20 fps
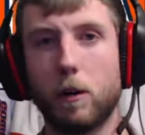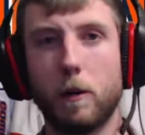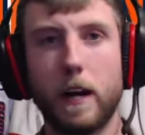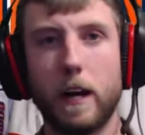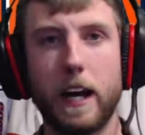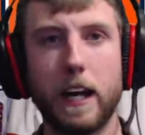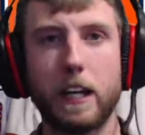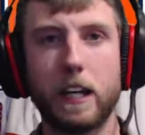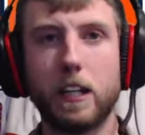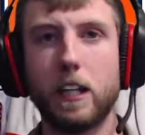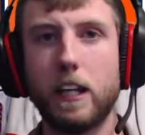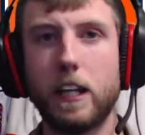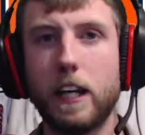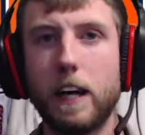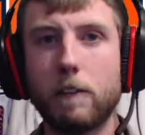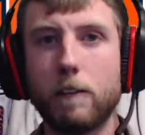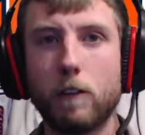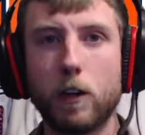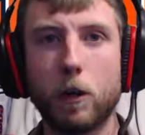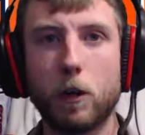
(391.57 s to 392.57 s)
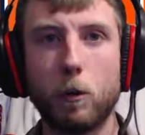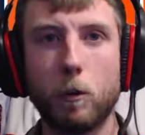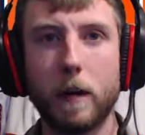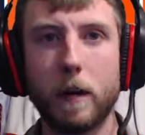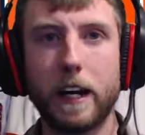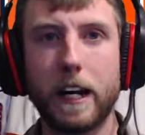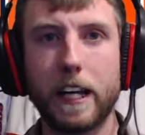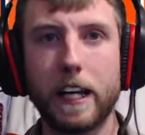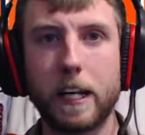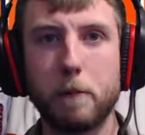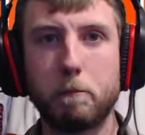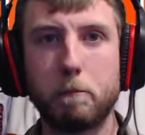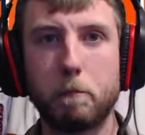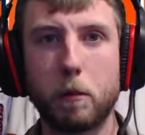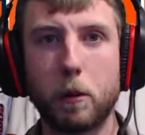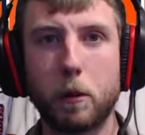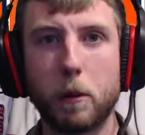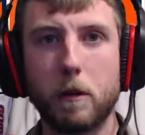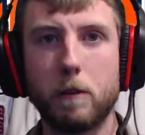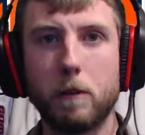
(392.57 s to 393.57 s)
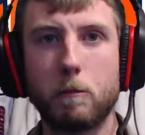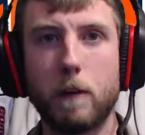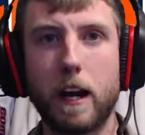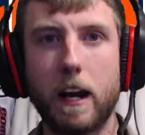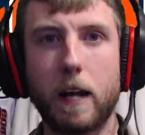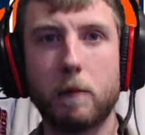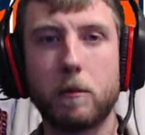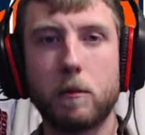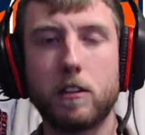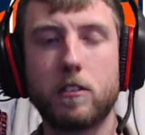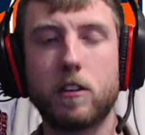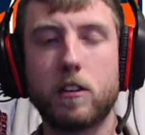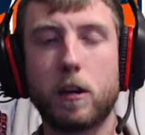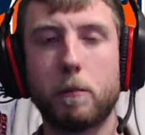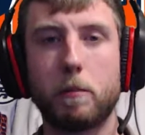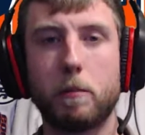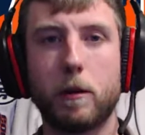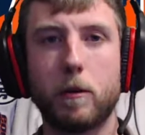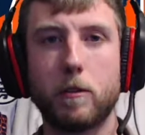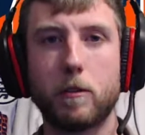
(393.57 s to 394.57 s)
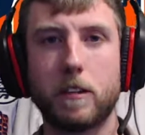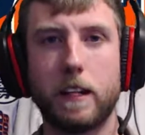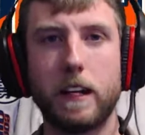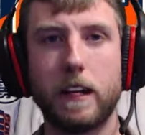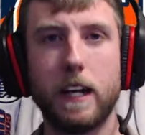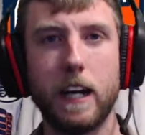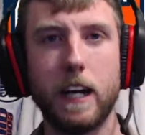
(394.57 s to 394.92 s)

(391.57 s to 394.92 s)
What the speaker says: Heck, you never know when I get bored and randomly start posting.